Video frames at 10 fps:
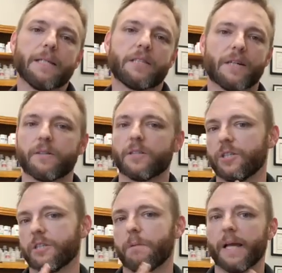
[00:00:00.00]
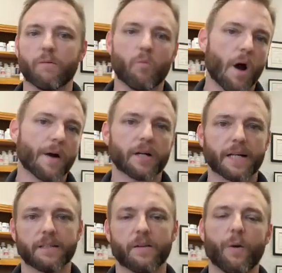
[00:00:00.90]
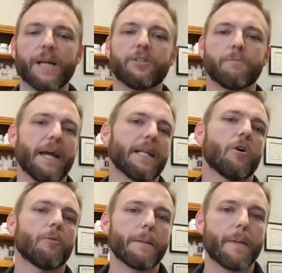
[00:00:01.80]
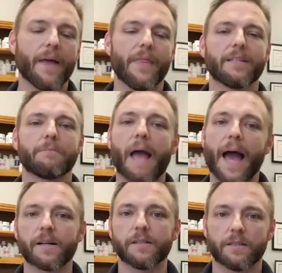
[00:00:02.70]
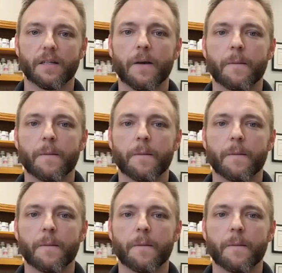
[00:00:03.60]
is different than just plain water, and the ways you make the homeopathics matters.